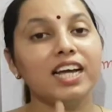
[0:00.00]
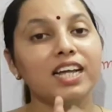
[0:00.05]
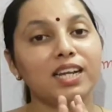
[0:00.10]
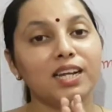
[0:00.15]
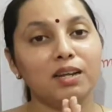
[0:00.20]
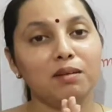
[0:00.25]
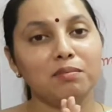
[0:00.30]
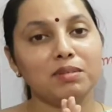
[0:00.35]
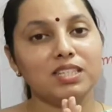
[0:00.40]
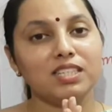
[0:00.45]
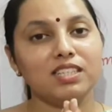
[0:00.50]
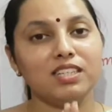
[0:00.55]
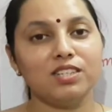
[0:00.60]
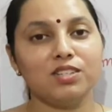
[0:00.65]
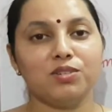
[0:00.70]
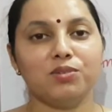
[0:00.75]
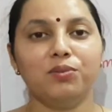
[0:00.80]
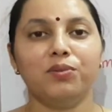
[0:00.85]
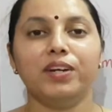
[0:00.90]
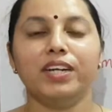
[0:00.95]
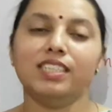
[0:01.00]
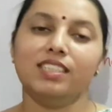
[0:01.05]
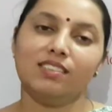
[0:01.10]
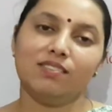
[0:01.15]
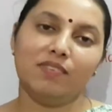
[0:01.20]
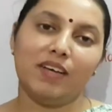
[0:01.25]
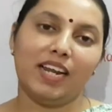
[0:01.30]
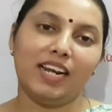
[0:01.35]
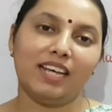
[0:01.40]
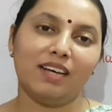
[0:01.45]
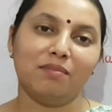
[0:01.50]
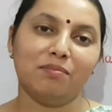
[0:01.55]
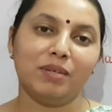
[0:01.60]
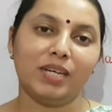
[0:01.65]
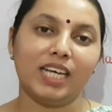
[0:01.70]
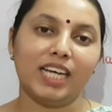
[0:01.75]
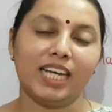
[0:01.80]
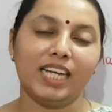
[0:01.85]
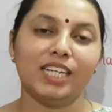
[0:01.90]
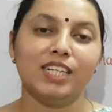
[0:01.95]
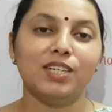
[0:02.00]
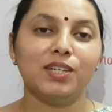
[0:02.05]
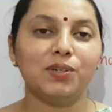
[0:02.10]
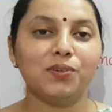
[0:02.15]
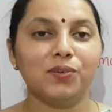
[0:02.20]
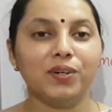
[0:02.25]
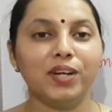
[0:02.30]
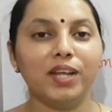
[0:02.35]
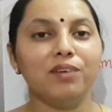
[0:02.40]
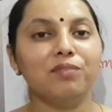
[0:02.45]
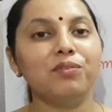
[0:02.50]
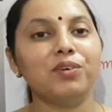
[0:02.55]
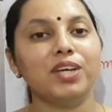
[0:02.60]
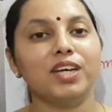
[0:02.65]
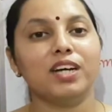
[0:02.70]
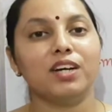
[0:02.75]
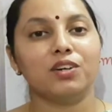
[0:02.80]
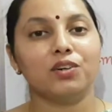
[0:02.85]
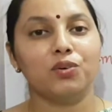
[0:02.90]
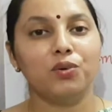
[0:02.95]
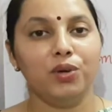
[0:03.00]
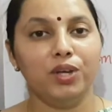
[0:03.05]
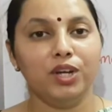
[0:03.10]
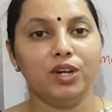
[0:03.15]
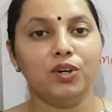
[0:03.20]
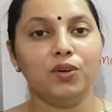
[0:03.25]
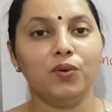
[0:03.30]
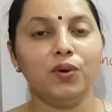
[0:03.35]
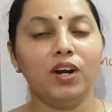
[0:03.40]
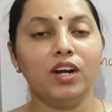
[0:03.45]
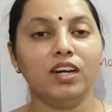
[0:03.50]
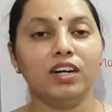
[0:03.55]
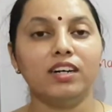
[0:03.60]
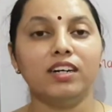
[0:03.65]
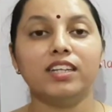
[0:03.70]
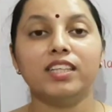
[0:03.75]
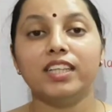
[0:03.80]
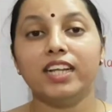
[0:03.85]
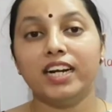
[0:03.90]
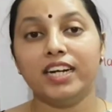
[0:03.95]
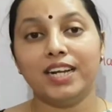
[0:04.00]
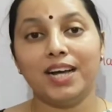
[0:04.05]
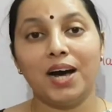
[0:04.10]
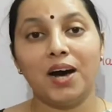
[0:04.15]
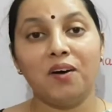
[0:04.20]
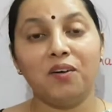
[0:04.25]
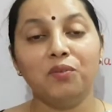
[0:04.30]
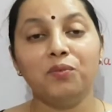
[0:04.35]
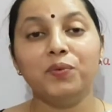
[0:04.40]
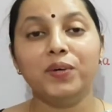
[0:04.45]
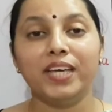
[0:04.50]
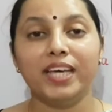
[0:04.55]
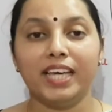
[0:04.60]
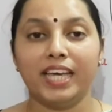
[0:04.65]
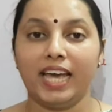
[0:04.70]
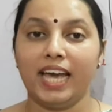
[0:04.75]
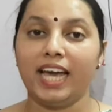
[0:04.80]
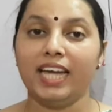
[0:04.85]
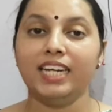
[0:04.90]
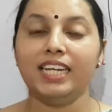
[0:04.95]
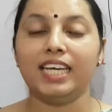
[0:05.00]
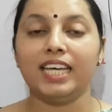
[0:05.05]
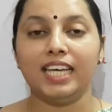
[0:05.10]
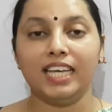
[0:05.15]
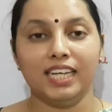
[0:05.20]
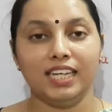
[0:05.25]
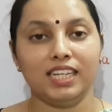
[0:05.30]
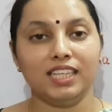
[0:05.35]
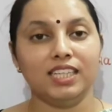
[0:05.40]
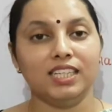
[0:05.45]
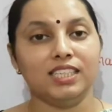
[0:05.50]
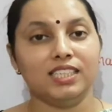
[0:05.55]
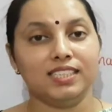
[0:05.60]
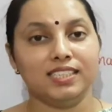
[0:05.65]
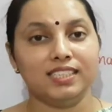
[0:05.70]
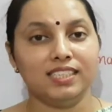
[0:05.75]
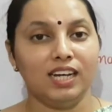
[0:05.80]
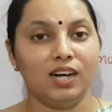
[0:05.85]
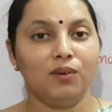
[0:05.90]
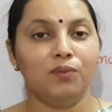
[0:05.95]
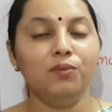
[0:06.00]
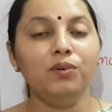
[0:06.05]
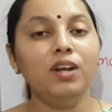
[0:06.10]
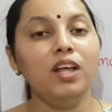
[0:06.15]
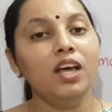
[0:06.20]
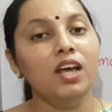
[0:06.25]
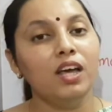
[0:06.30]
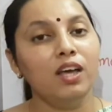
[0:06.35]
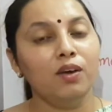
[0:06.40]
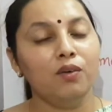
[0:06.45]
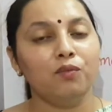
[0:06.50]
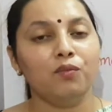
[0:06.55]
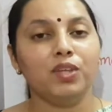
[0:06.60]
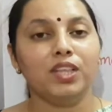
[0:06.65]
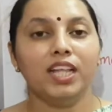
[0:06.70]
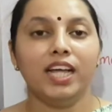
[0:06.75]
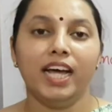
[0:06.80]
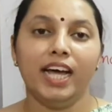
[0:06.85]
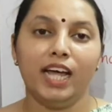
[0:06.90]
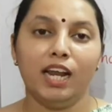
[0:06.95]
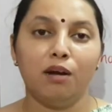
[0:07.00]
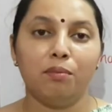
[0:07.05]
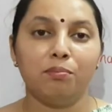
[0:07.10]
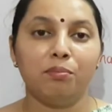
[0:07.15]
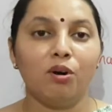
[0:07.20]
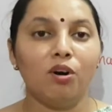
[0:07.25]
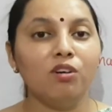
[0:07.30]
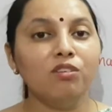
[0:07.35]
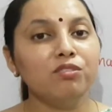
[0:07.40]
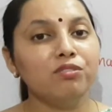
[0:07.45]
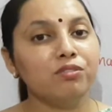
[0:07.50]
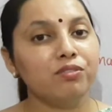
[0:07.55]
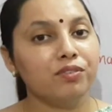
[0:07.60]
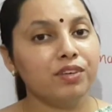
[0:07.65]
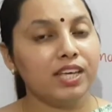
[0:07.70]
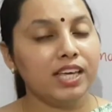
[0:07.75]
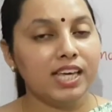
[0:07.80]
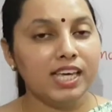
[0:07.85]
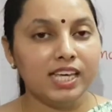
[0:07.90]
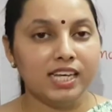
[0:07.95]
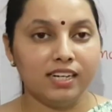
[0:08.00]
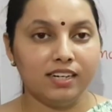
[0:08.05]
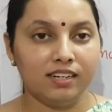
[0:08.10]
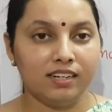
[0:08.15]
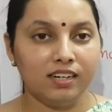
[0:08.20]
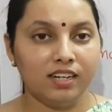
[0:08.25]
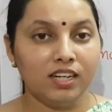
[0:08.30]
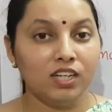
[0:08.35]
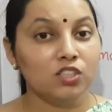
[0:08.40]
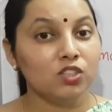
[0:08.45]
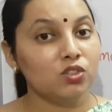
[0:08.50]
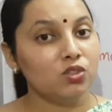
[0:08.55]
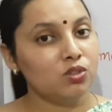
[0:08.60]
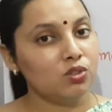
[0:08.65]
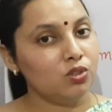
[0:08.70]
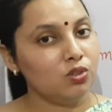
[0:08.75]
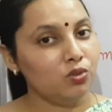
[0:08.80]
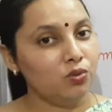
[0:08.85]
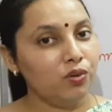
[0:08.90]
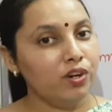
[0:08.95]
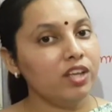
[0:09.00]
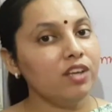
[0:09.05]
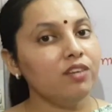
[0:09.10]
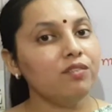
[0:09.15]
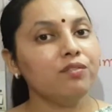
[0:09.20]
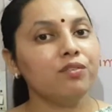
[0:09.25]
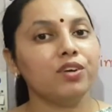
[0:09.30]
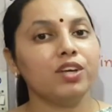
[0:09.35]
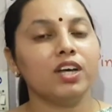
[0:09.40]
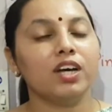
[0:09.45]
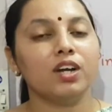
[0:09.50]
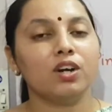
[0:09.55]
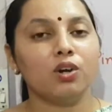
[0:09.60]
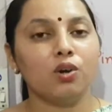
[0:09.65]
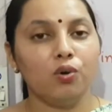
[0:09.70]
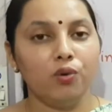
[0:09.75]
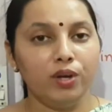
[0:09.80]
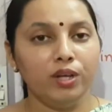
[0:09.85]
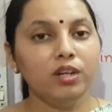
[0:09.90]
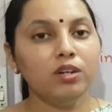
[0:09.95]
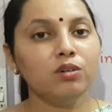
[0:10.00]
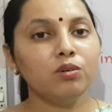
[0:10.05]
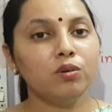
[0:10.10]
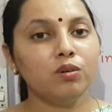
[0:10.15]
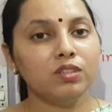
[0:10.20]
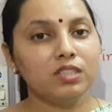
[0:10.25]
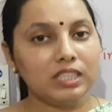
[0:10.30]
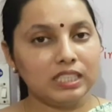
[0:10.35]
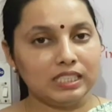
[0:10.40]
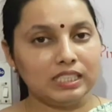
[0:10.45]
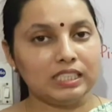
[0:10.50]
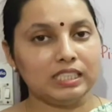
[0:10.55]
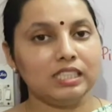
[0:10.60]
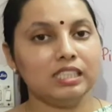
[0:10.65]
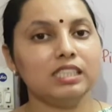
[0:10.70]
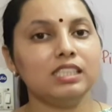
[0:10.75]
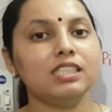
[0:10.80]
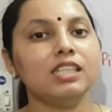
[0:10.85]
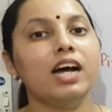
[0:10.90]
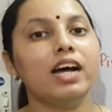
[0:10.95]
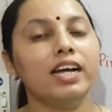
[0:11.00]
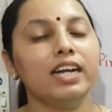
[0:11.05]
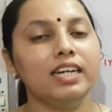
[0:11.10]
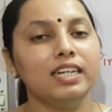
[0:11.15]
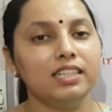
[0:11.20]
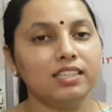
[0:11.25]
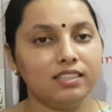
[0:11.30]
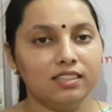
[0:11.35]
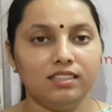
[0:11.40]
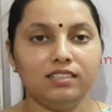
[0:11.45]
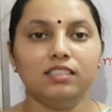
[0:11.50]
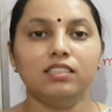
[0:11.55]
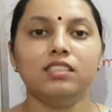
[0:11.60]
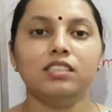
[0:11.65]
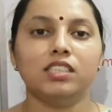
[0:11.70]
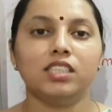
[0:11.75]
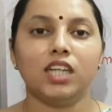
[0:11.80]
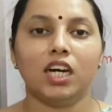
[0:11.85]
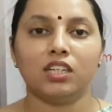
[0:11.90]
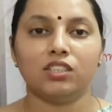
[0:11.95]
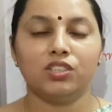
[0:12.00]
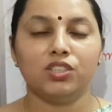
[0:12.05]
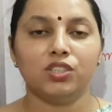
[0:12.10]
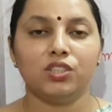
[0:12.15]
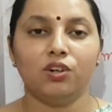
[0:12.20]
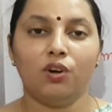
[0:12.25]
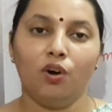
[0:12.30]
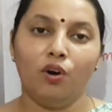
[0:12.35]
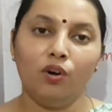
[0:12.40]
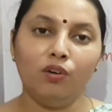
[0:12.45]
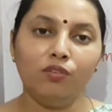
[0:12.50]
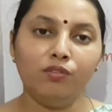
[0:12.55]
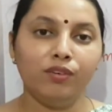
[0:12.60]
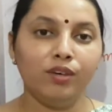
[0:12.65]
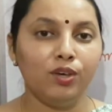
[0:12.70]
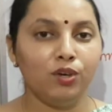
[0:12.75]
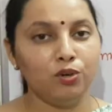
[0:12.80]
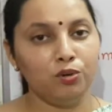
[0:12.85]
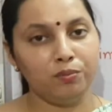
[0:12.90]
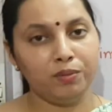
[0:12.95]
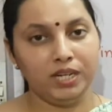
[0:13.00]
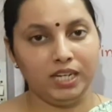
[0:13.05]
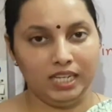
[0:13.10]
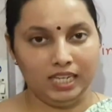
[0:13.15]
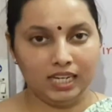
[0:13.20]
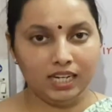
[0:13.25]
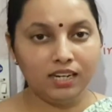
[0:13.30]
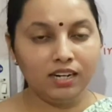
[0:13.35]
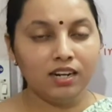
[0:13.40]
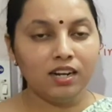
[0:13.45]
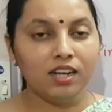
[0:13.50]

Namaste students, welcome again. Today we are going to learn that how we can hear the sound with the help of ear. So today we are going to discuss the internal structure of human ear